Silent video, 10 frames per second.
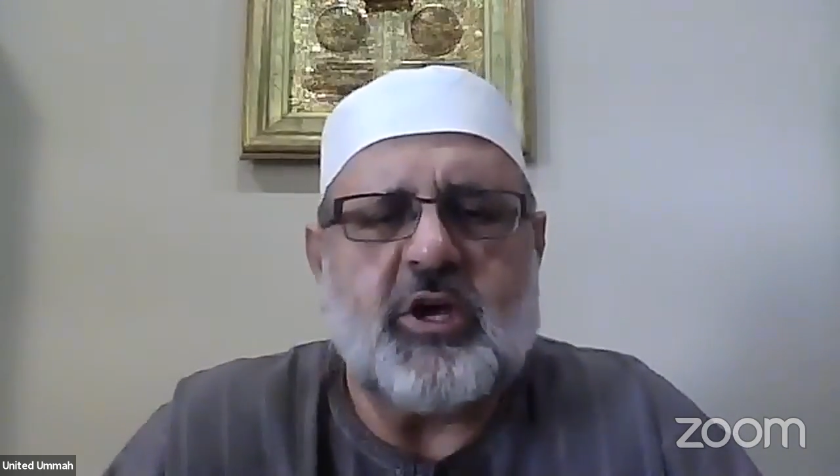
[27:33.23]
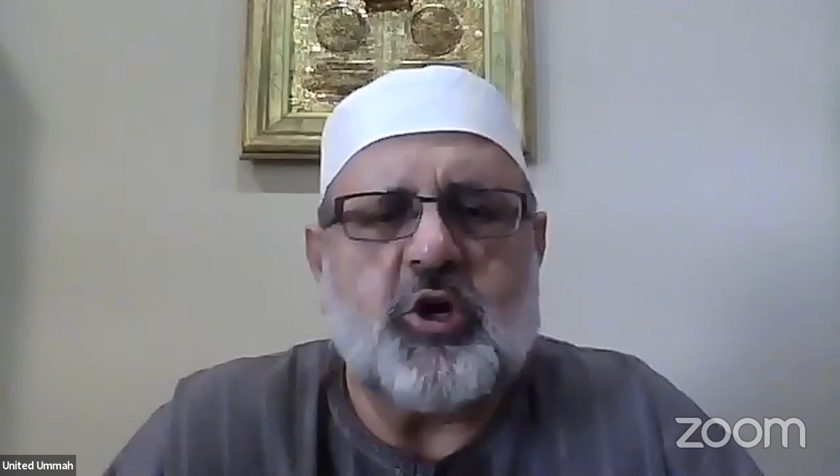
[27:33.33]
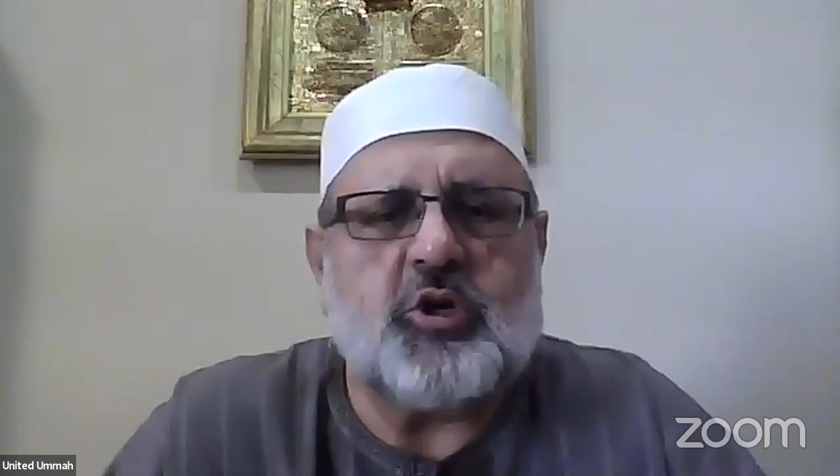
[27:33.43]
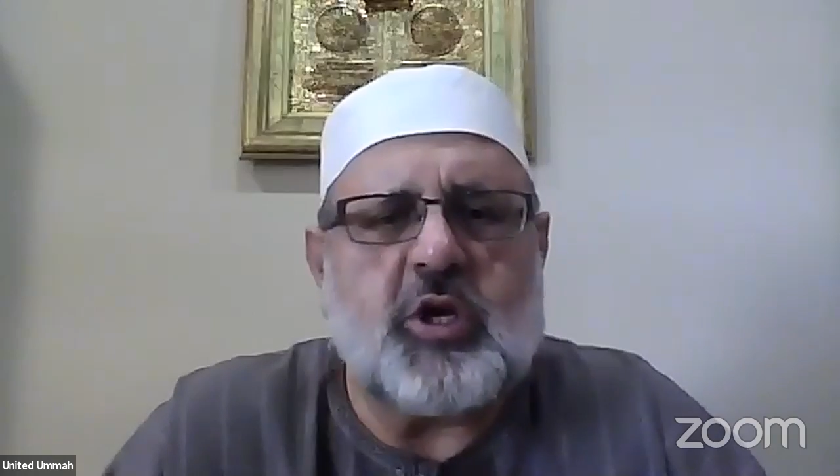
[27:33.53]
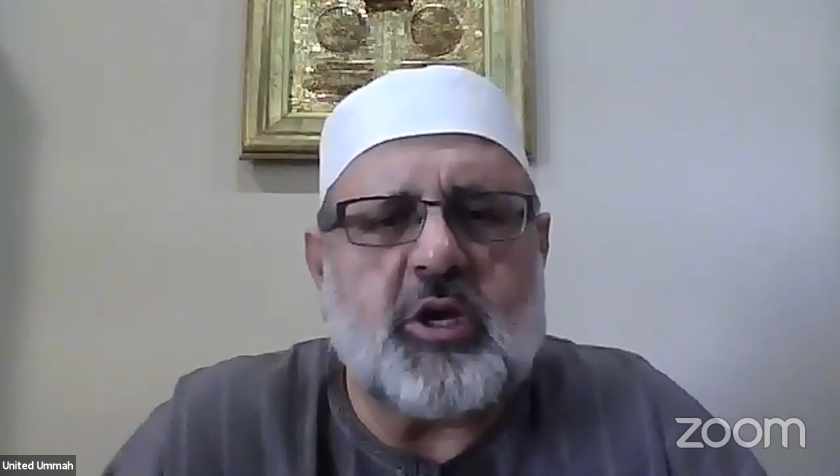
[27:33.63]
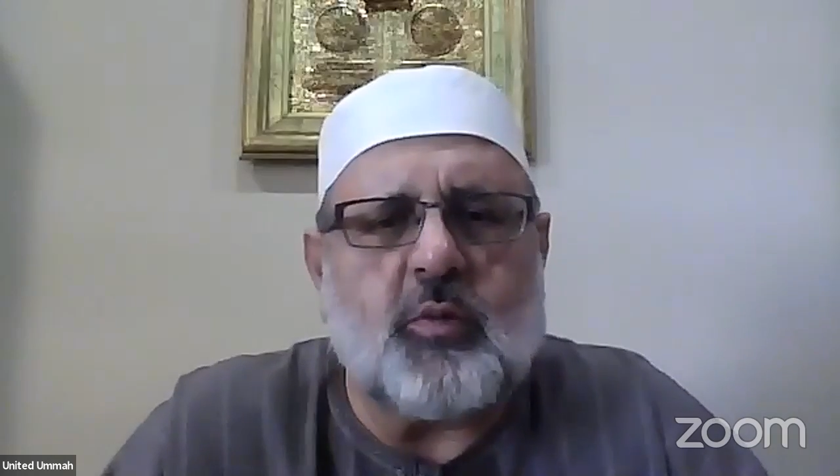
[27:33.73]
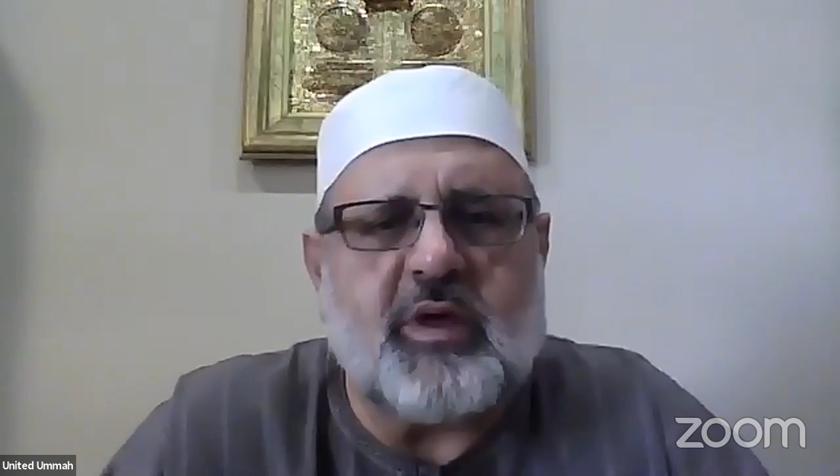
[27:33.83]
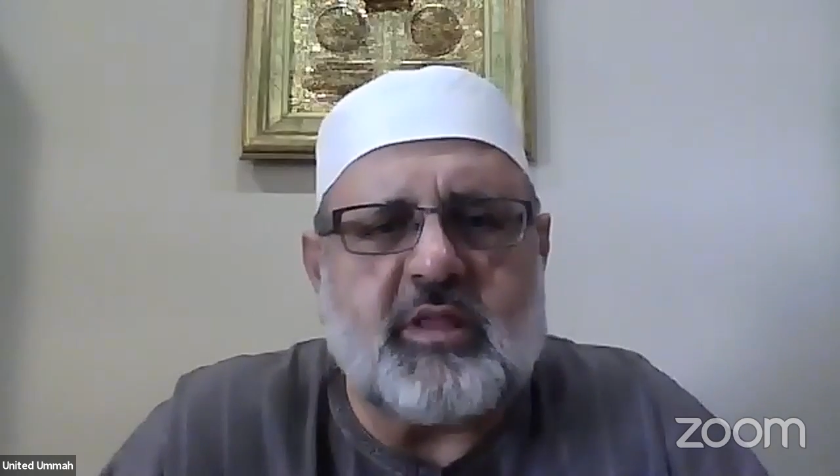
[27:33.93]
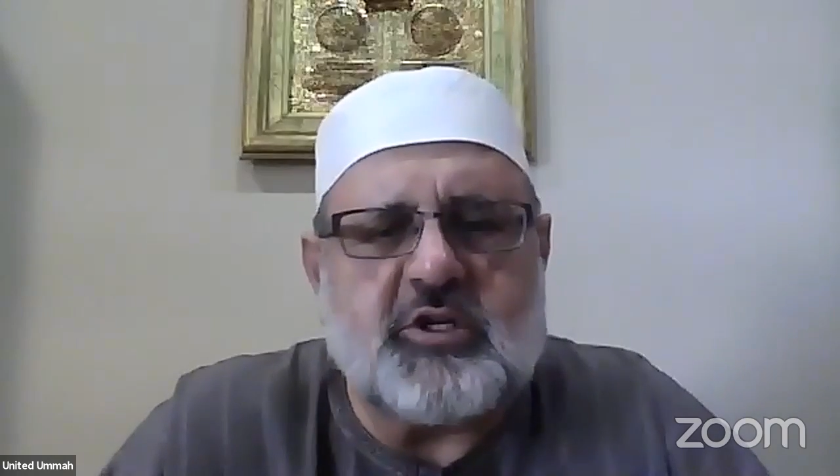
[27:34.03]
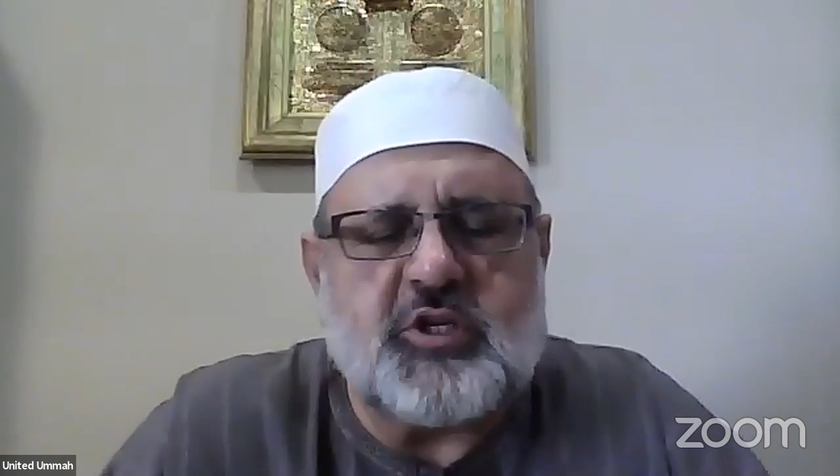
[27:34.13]
You take
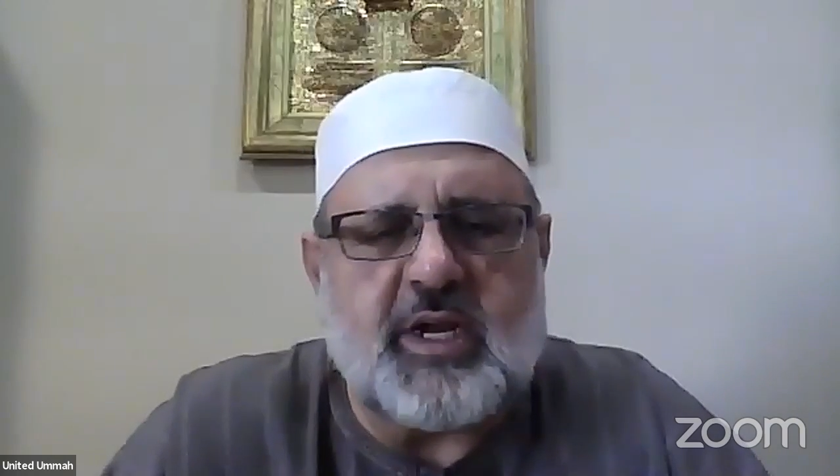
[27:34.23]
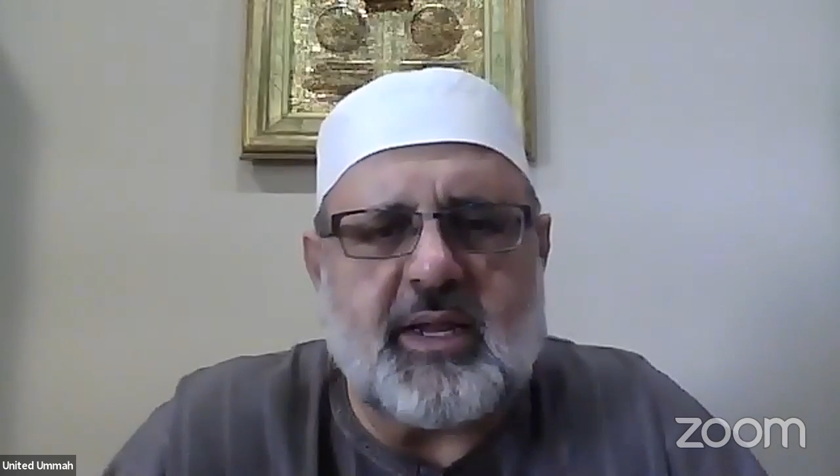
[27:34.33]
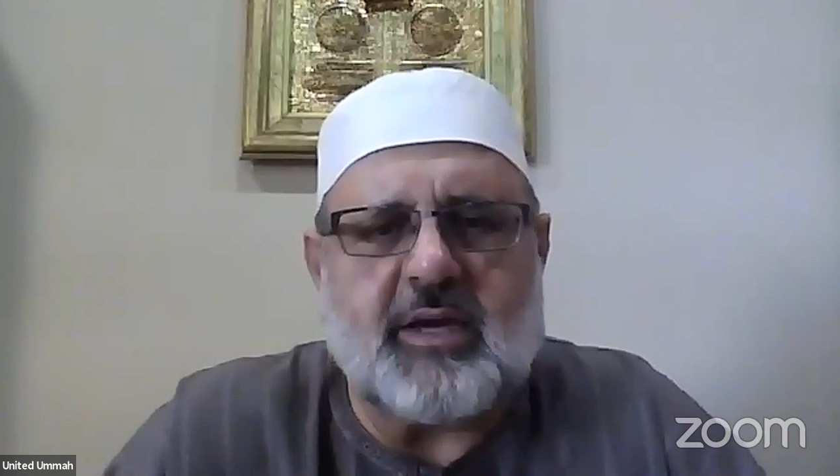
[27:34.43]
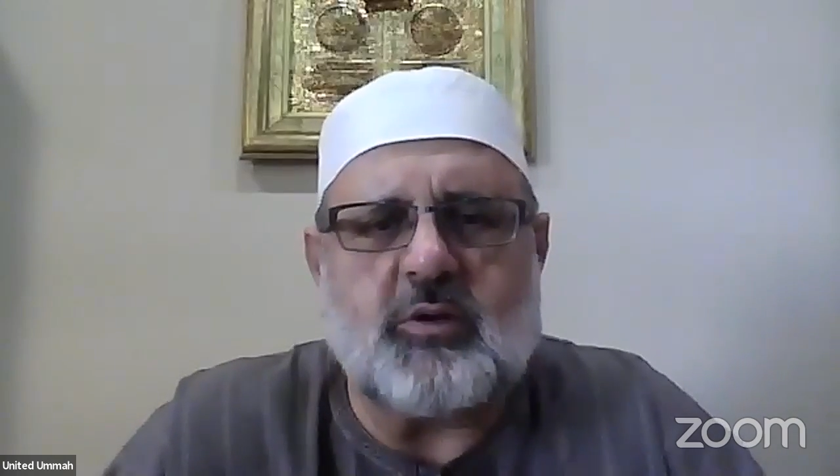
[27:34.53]
away the Jannah.